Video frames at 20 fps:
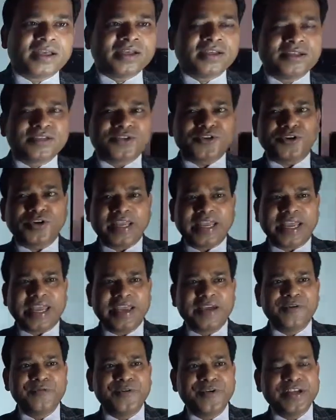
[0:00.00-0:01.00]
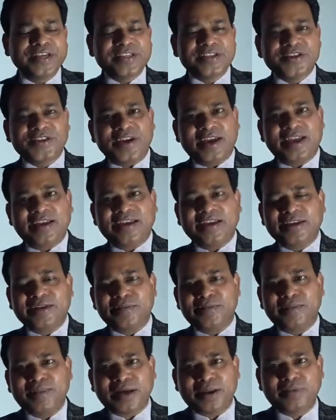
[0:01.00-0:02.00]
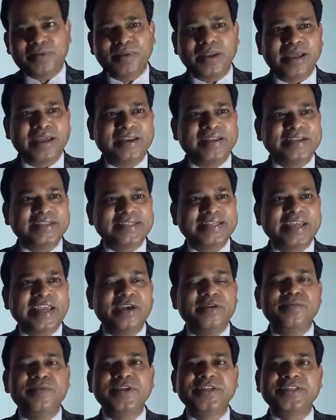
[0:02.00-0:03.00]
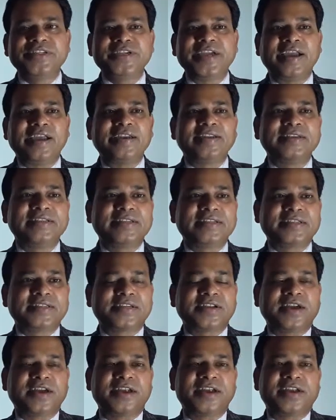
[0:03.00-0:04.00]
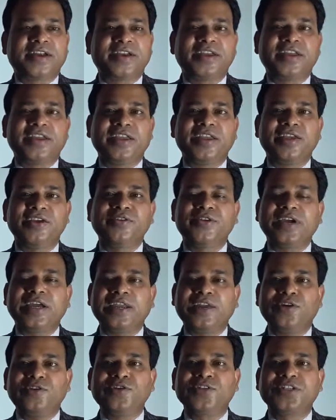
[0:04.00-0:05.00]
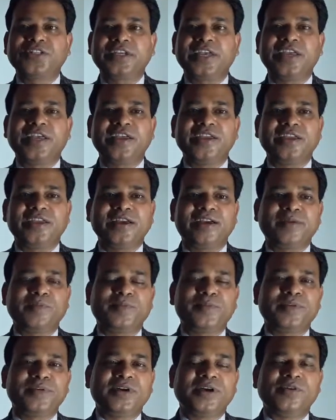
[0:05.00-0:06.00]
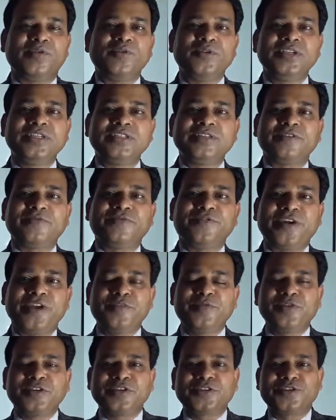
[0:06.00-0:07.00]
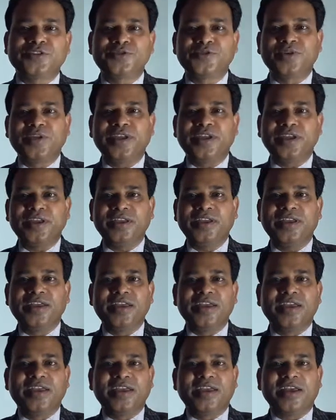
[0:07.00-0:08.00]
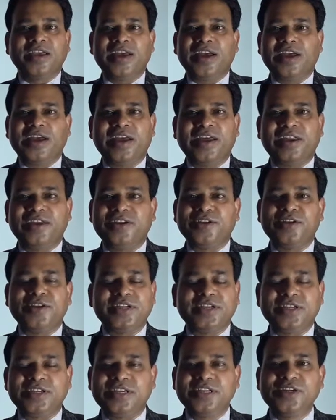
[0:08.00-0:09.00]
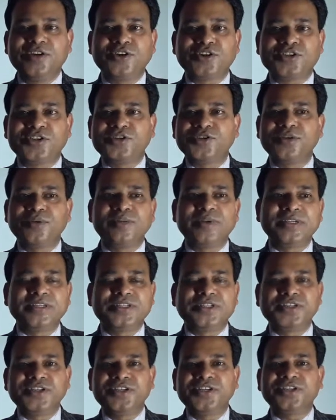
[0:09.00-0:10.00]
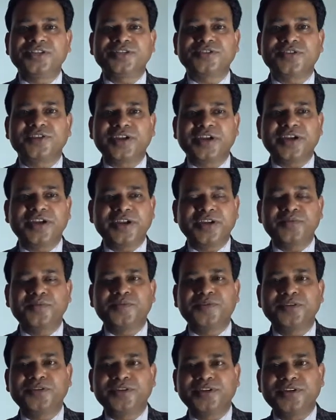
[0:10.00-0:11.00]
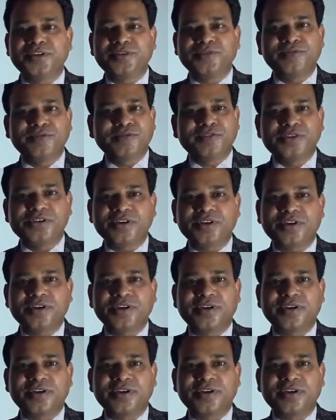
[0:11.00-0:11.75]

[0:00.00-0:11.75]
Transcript: So every child, in bottom line is every child is a star. You cannot say who is a 5 years today and he or she will be a genius or a great person in future.